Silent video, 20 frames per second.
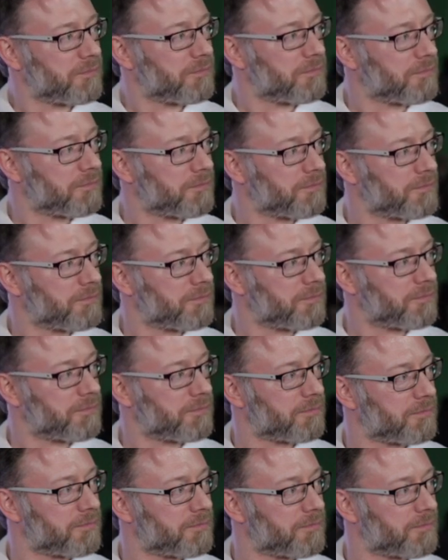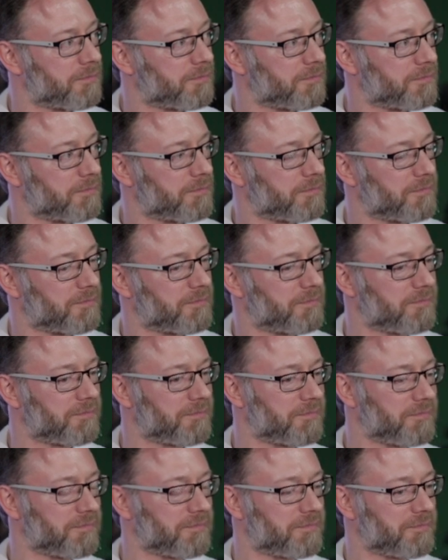
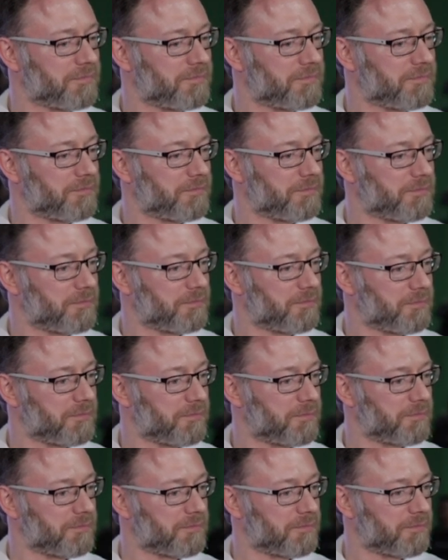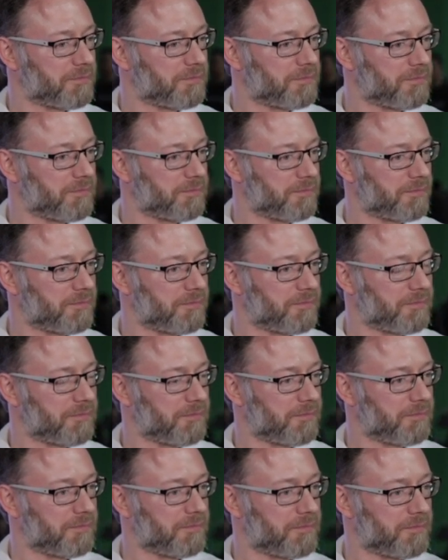
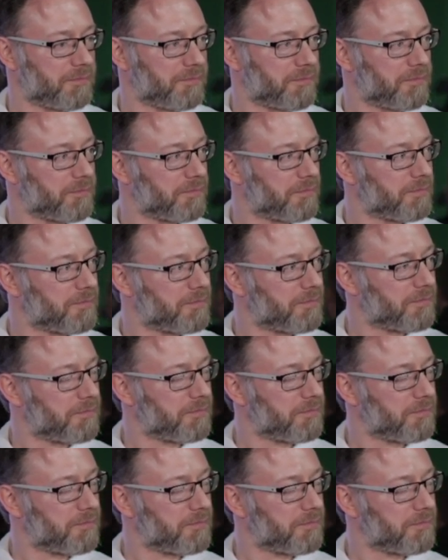This person isn't speaking.